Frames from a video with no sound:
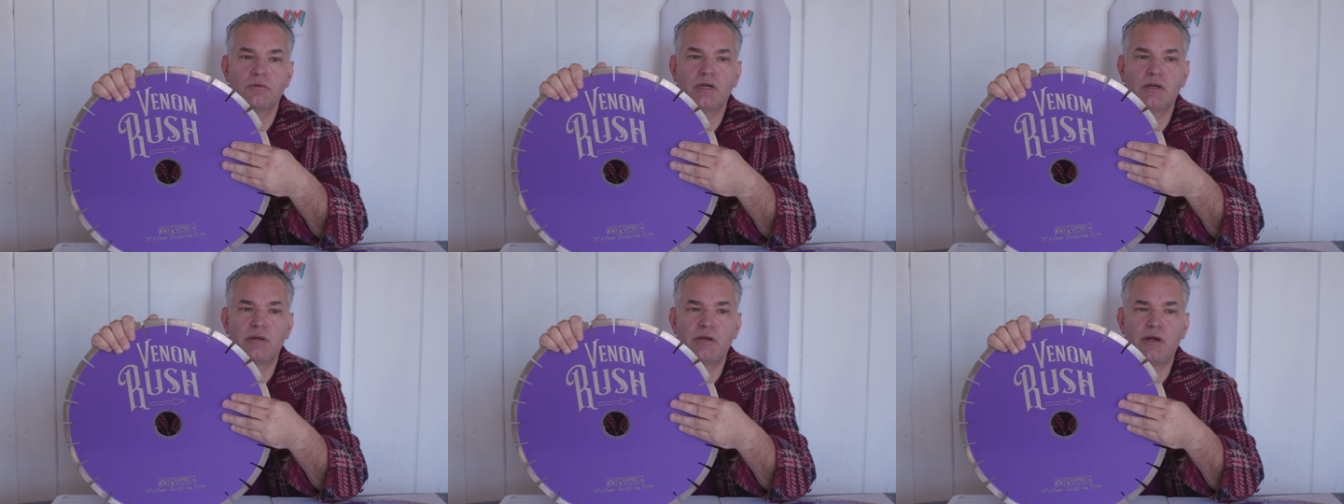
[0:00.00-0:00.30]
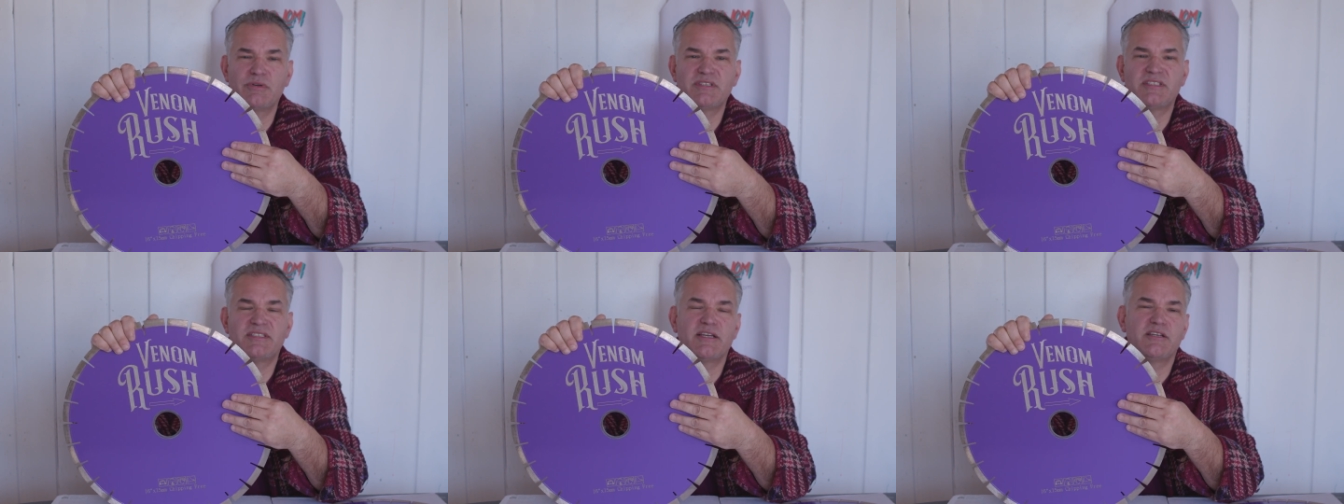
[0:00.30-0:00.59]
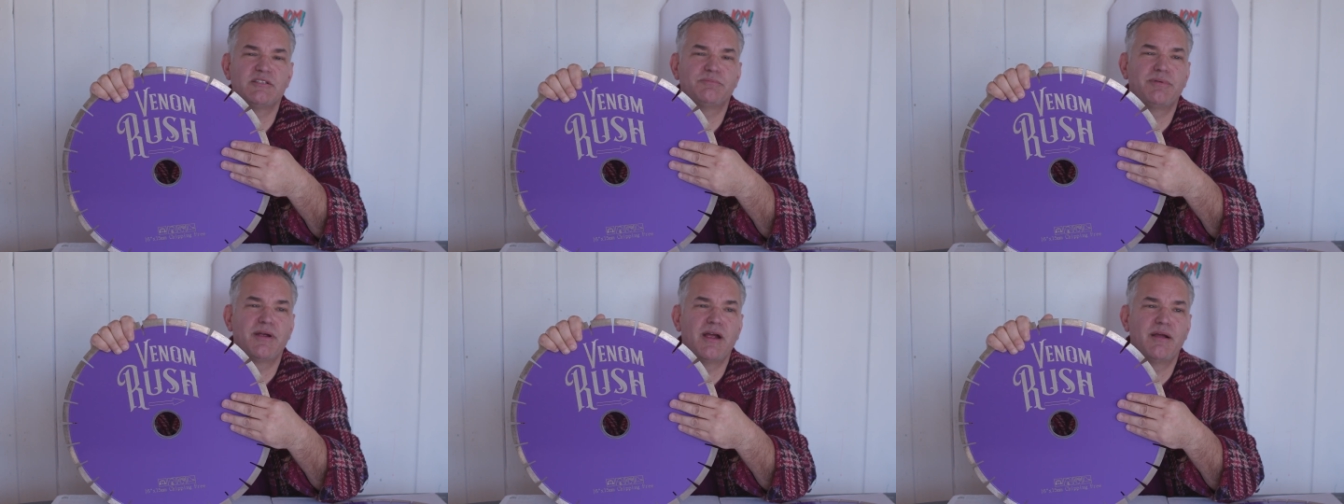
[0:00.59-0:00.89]
I would say it
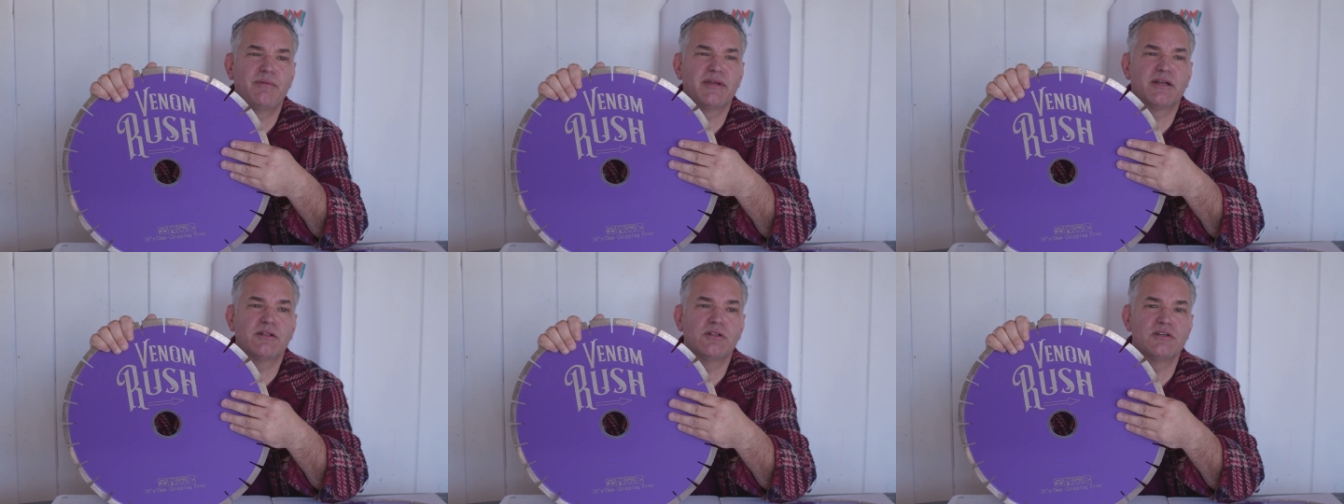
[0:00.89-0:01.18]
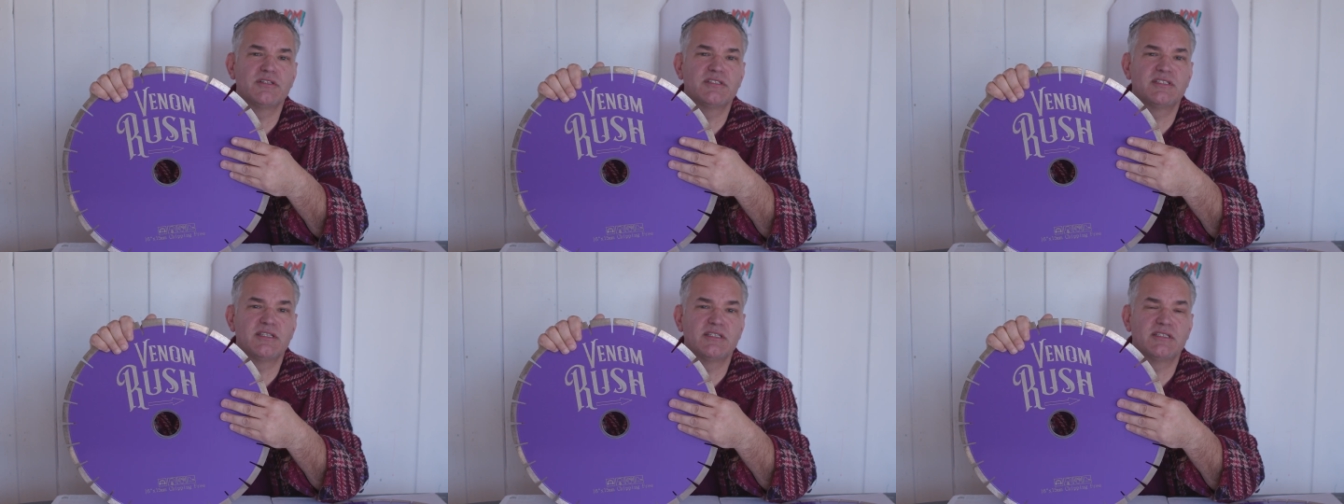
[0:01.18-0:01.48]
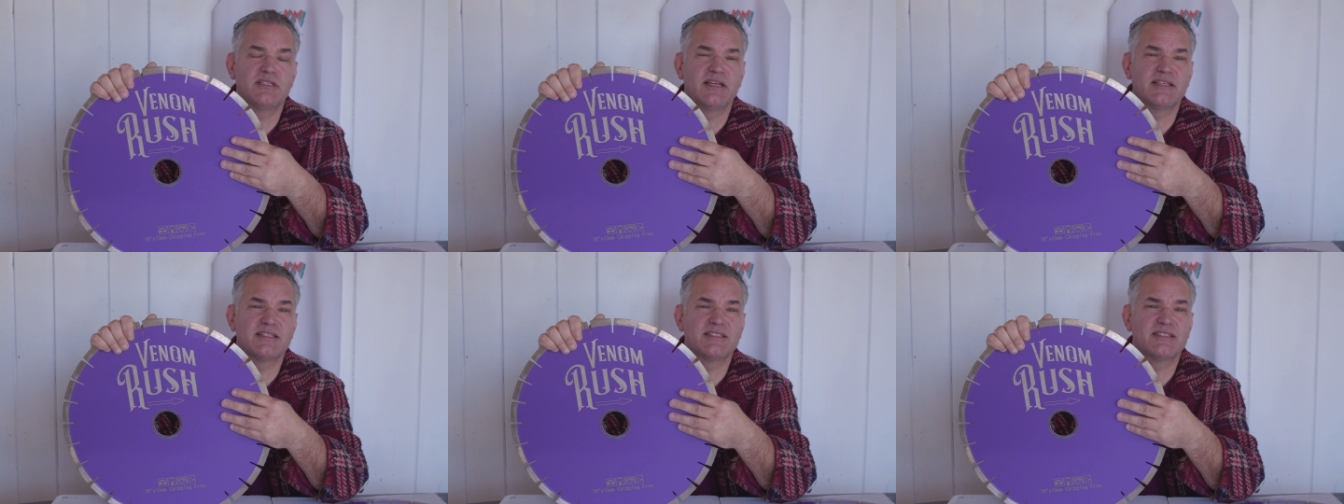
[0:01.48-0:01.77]
was probably close to
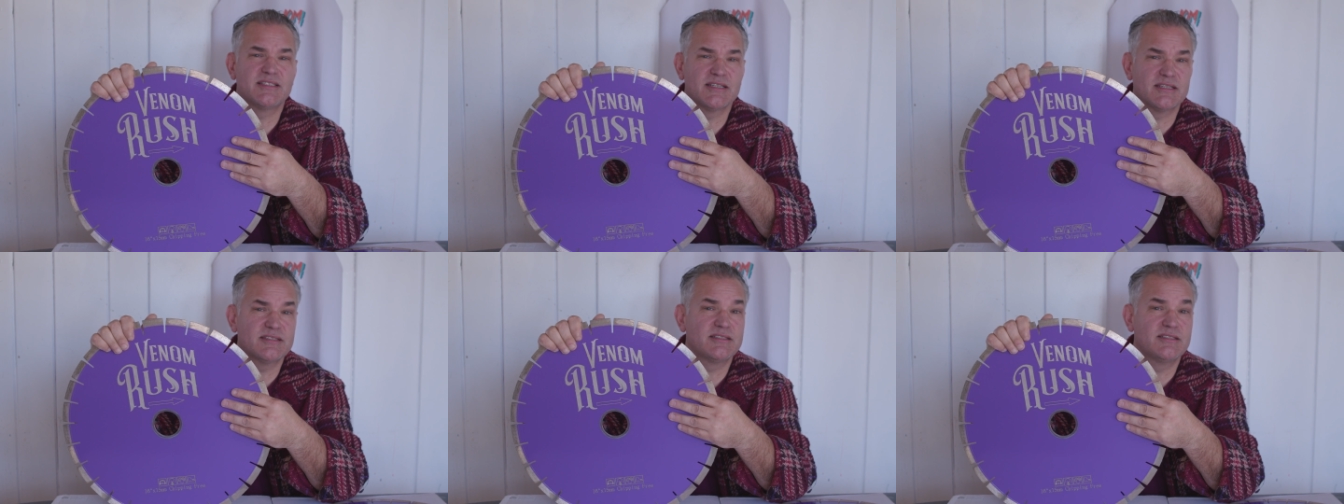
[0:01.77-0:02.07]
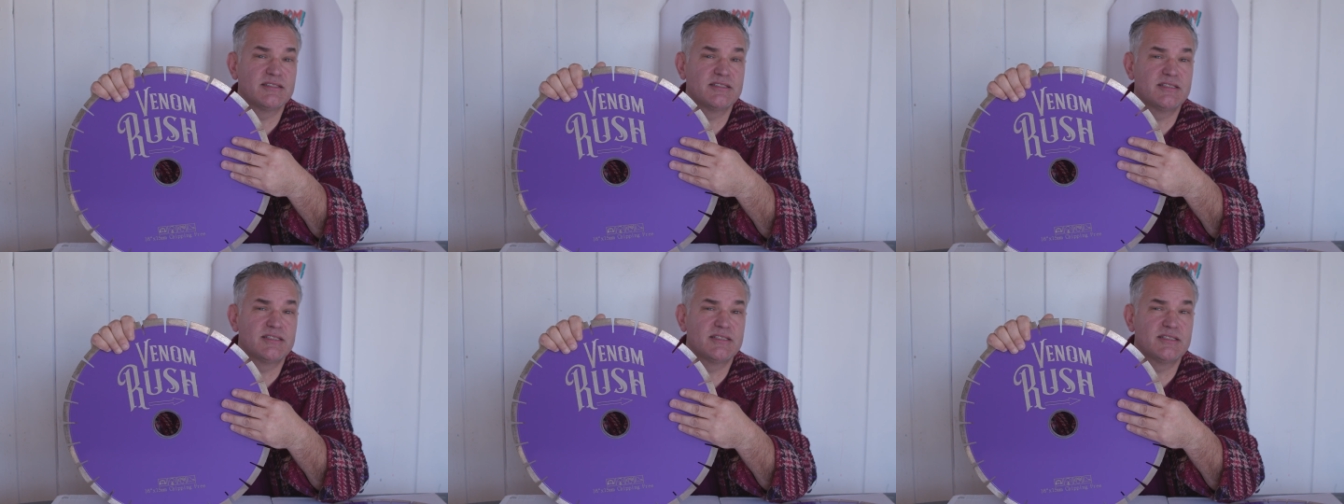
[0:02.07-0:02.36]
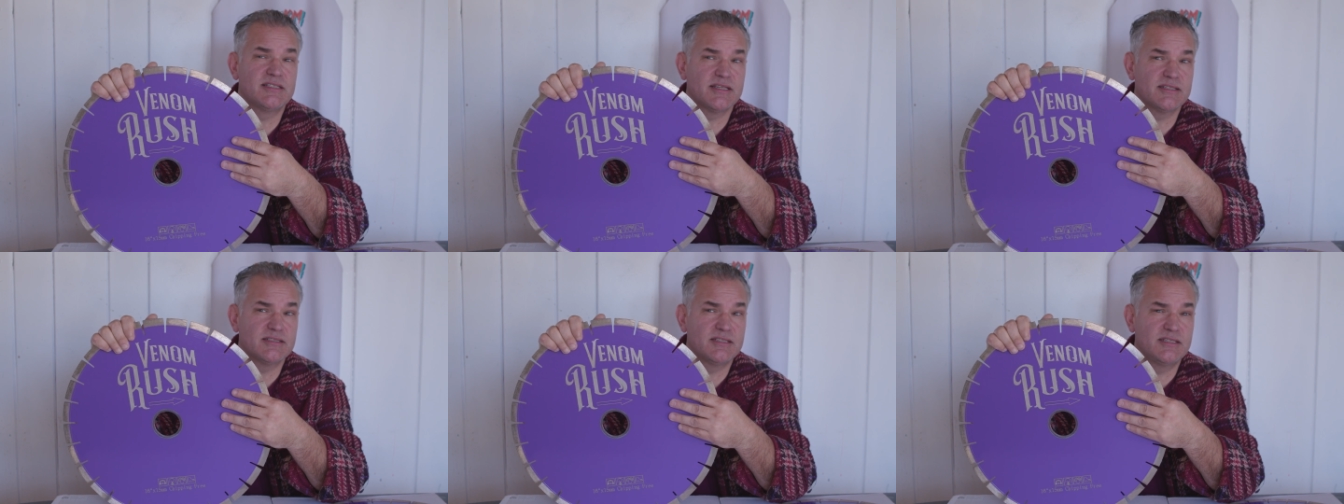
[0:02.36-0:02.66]
like
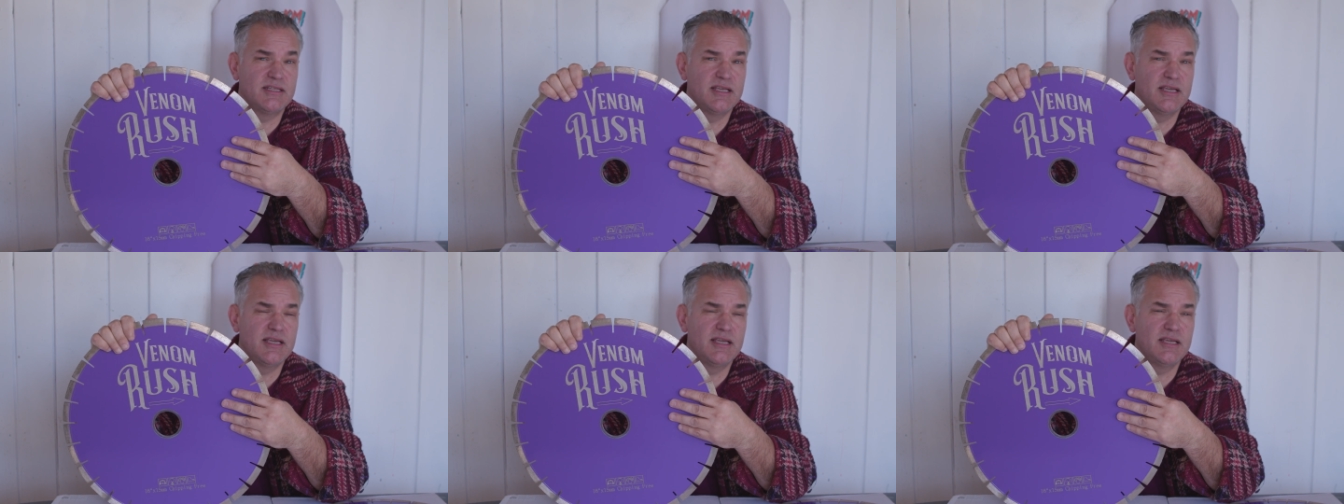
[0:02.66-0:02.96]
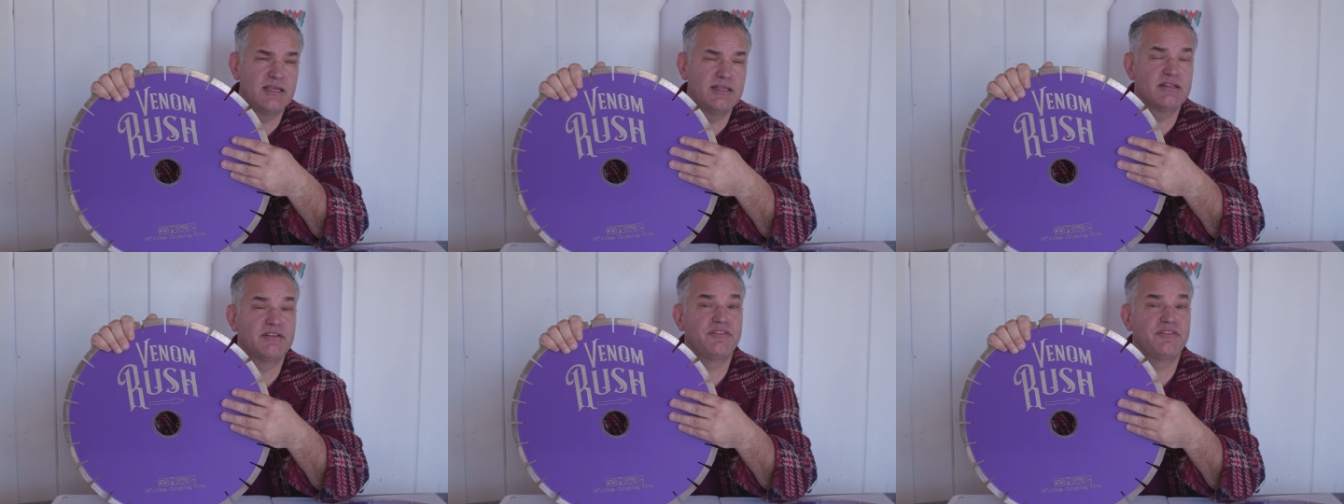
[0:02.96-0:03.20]
15